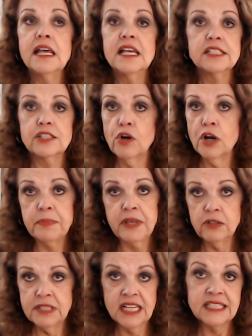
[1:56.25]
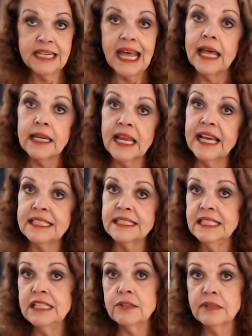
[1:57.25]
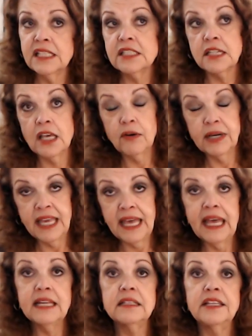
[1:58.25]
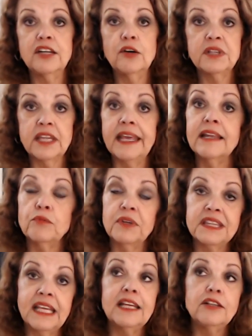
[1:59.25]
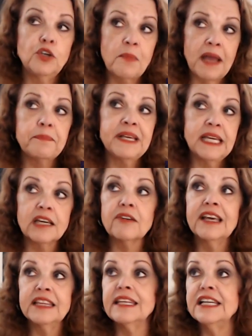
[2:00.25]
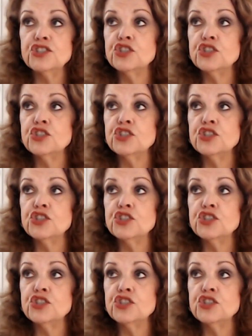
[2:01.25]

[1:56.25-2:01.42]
Scorpio does not like secrets, so again, you know, within you might be hearing things you